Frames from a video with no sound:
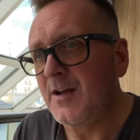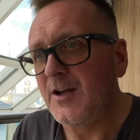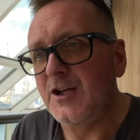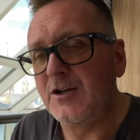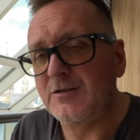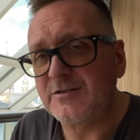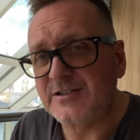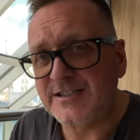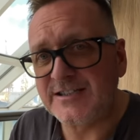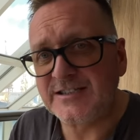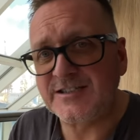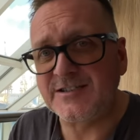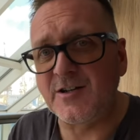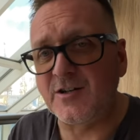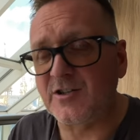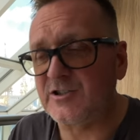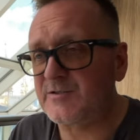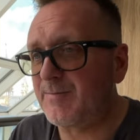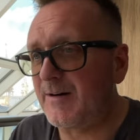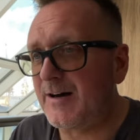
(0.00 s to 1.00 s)
You said it's
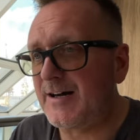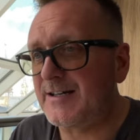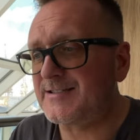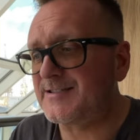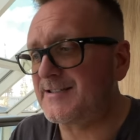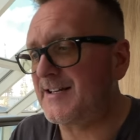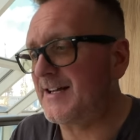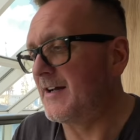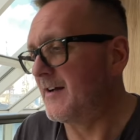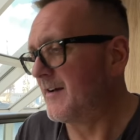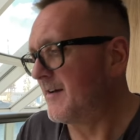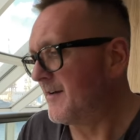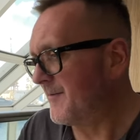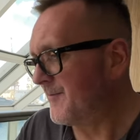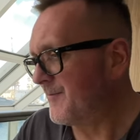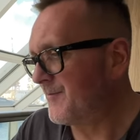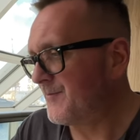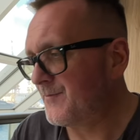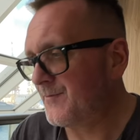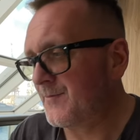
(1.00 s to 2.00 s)
not spicy.
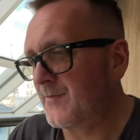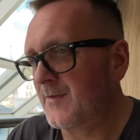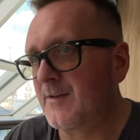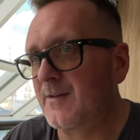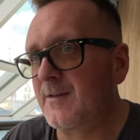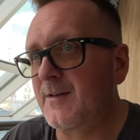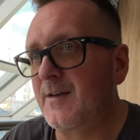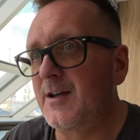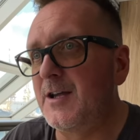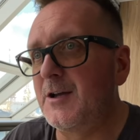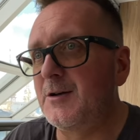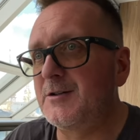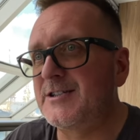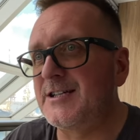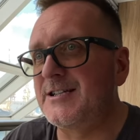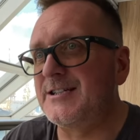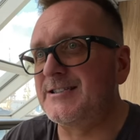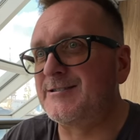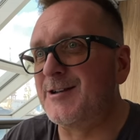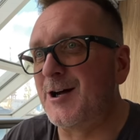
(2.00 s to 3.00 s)
You
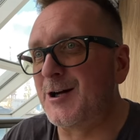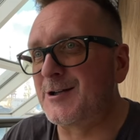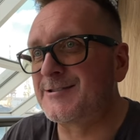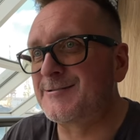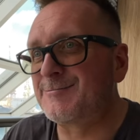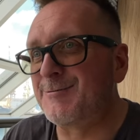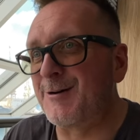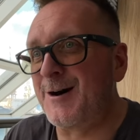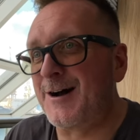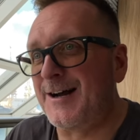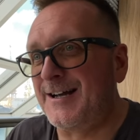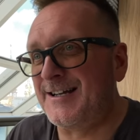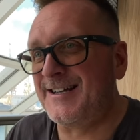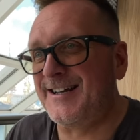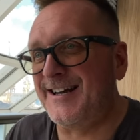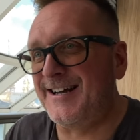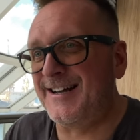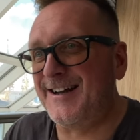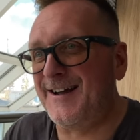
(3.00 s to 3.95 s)
said it's not spicy.